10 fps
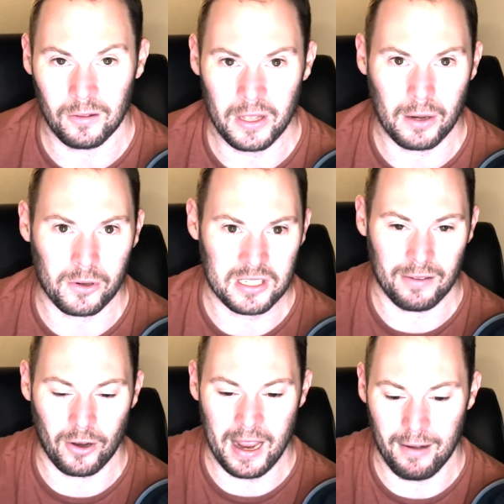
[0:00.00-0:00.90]
leading
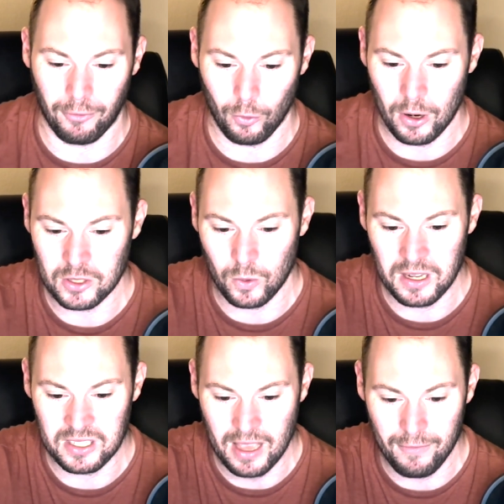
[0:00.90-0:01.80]
receiver, 8 for
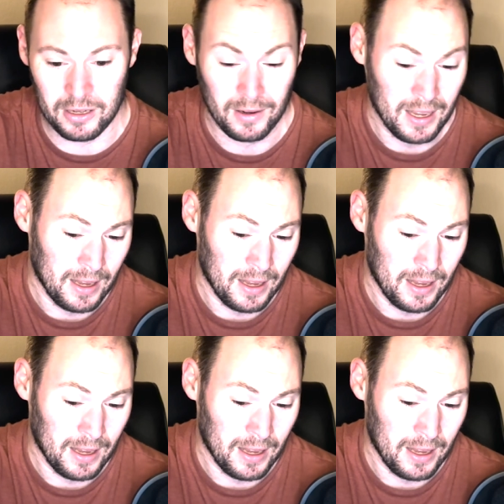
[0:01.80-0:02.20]
127.